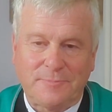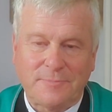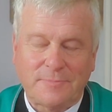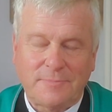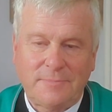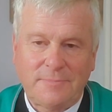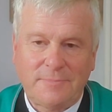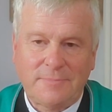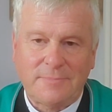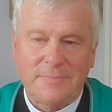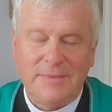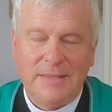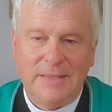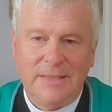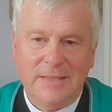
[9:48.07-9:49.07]

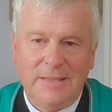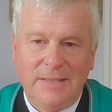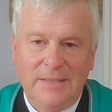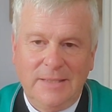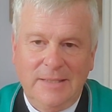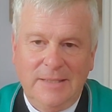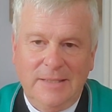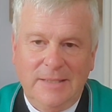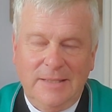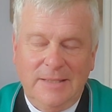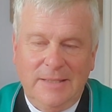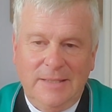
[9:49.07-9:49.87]
(no one is talking)